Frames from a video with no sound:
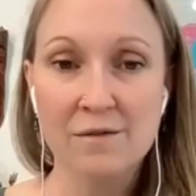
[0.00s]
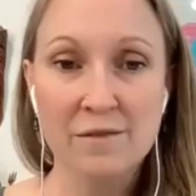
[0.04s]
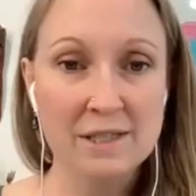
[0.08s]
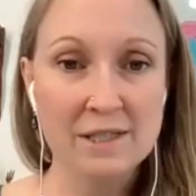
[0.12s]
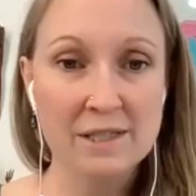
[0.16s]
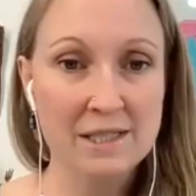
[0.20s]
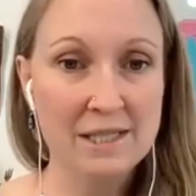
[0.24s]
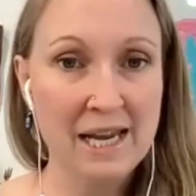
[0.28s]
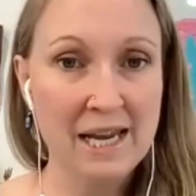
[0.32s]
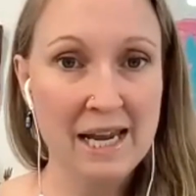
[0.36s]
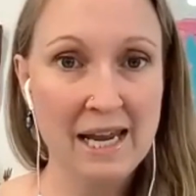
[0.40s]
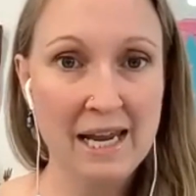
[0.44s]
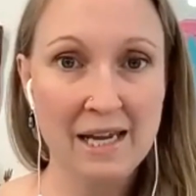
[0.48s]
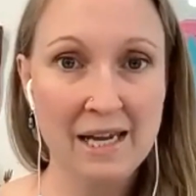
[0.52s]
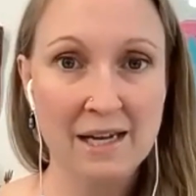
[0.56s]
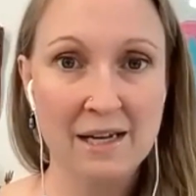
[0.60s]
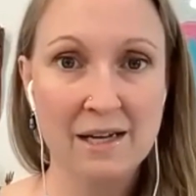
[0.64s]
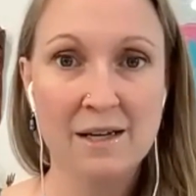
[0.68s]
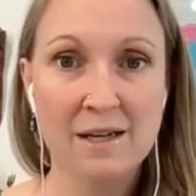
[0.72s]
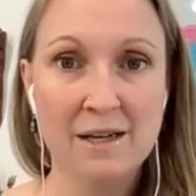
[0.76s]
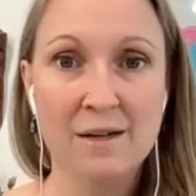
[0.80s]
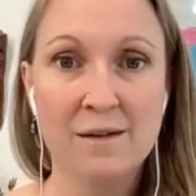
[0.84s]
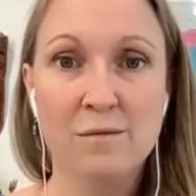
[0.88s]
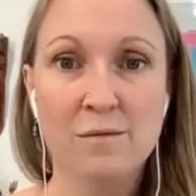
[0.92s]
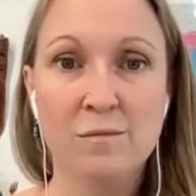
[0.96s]
give and
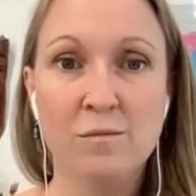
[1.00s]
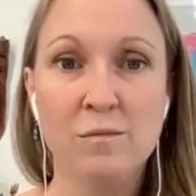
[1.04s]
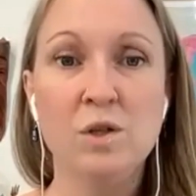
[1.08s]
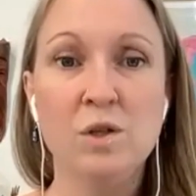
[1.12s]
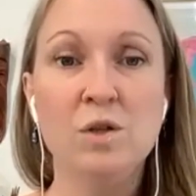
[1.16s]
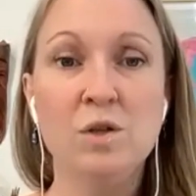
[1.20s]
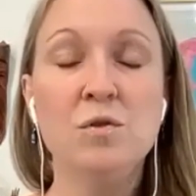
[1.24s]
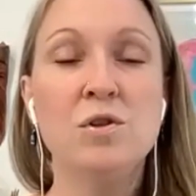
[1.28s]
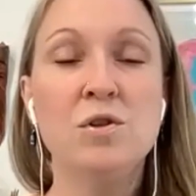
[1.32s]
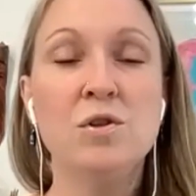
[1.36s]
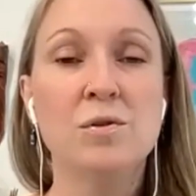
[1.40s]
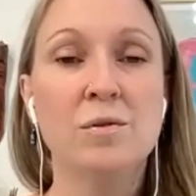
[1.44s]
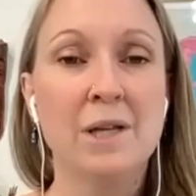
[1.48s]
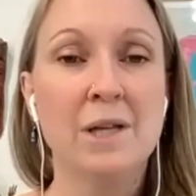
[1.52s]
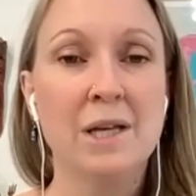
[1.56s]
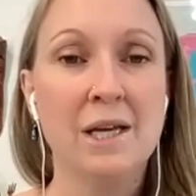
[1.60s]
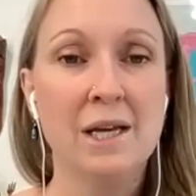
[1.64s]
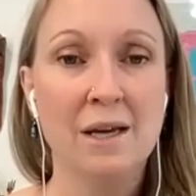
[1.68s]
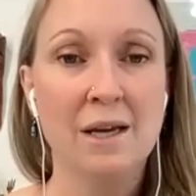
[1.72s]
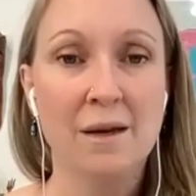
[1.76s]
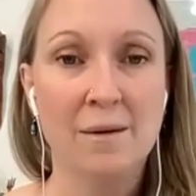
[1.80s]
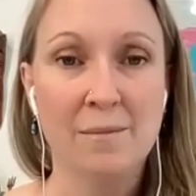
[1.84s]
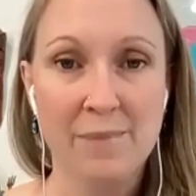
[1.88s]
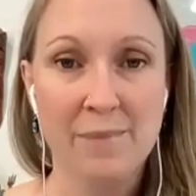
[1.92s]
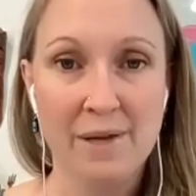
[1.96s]
take,
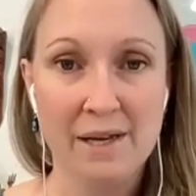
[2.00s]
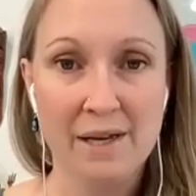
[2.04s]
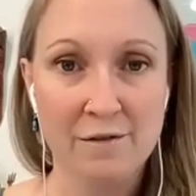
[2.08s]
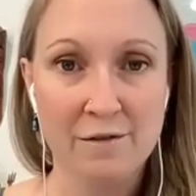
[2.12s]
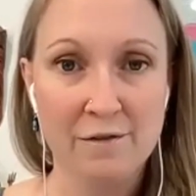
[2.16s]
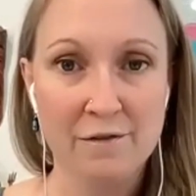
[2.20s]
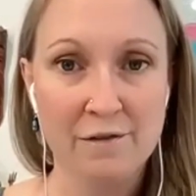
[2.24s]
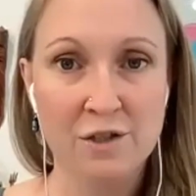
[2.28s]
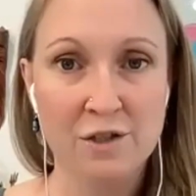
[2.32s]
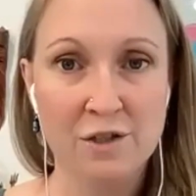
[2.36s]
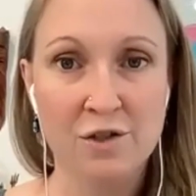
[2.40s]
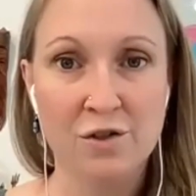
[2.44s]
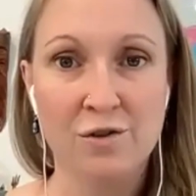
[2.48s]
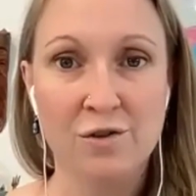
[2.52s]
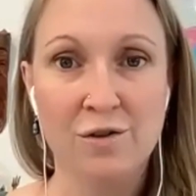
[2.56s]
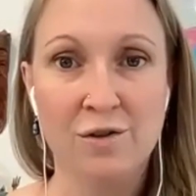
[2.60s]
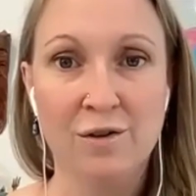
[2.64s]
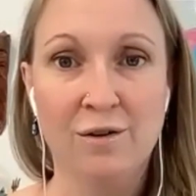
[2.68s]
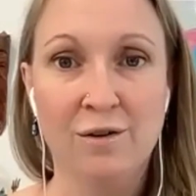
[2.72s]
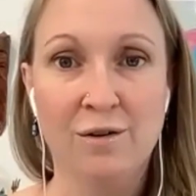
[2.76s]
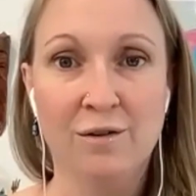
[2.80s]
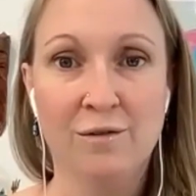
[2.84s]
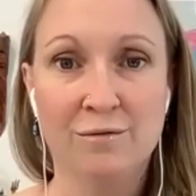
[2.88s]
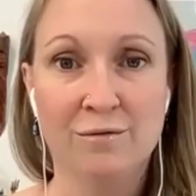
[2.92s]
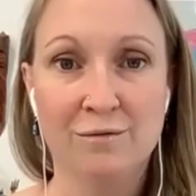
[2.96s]
mutually
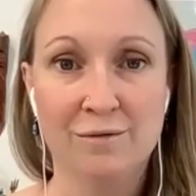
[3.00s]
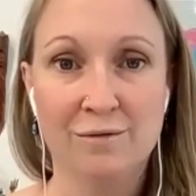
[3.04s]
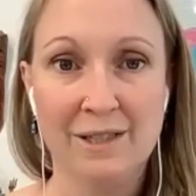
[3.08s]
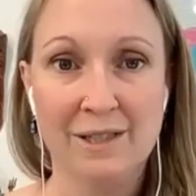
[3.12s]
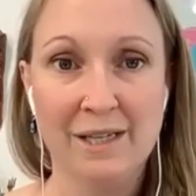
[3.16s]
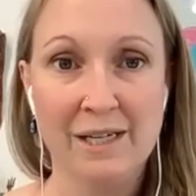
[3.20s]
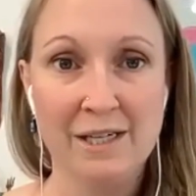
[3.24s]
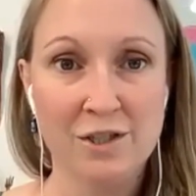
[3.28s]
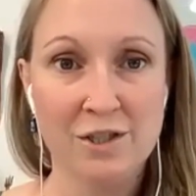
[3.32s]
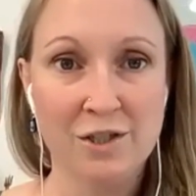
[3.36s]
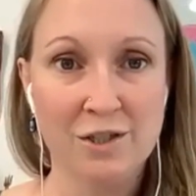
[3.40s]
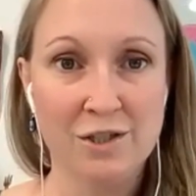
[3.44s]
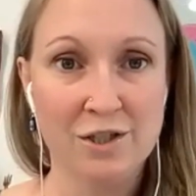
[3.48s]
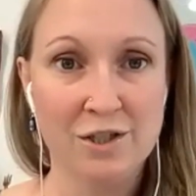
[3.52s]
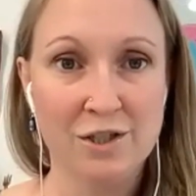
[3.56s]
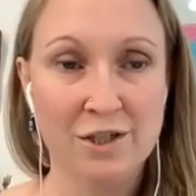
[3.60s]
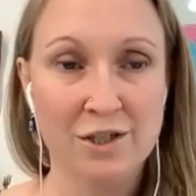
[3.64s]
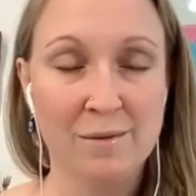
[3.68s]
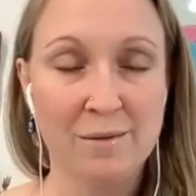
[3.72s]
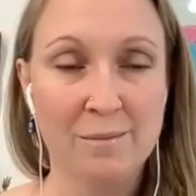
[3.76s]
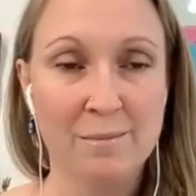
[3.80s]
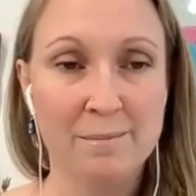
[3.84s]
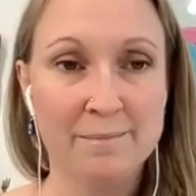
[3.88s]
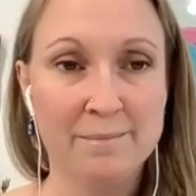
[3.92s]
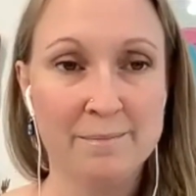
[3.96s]
beneficial
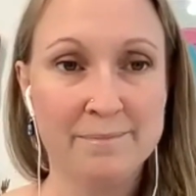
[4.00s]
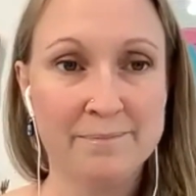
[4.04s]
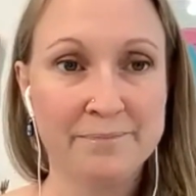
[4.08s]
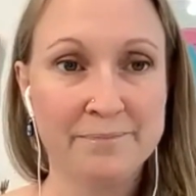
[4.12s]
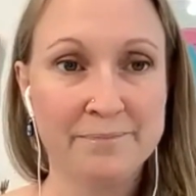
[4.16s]
relationship.